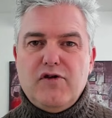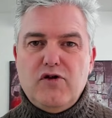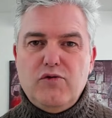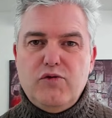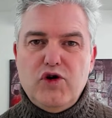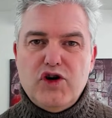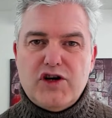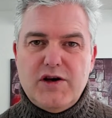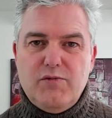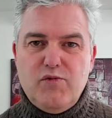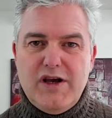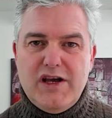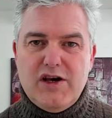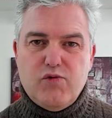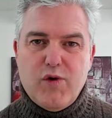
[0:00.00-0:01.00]
a full working
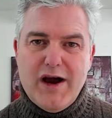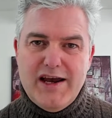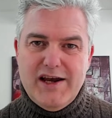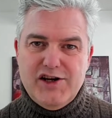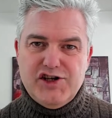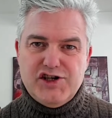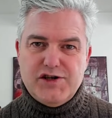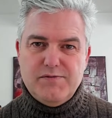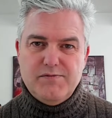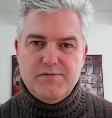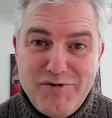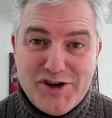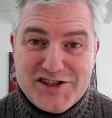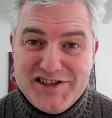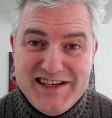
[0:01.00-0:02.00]
week wage.
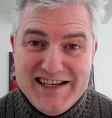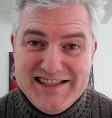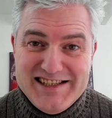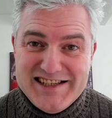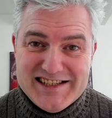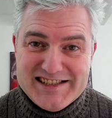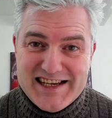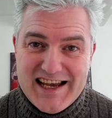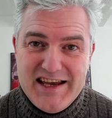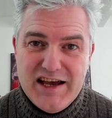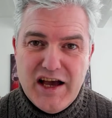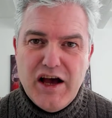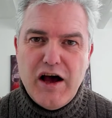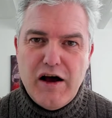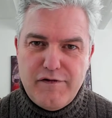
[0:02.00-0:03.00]
That wasn't easy to
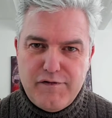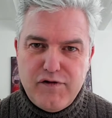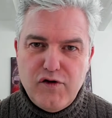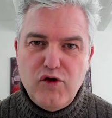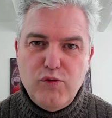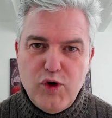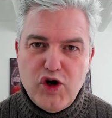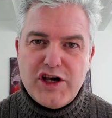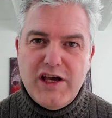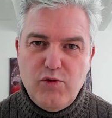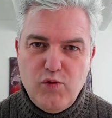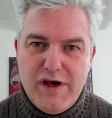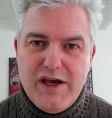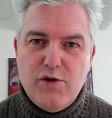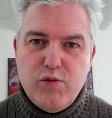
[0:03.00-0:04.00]
say, a full
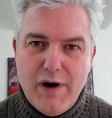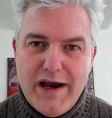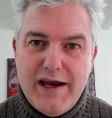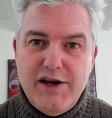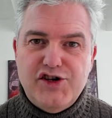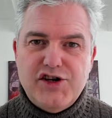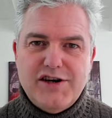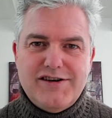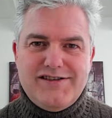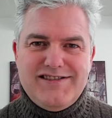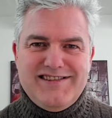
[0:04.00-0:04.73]
working week wage.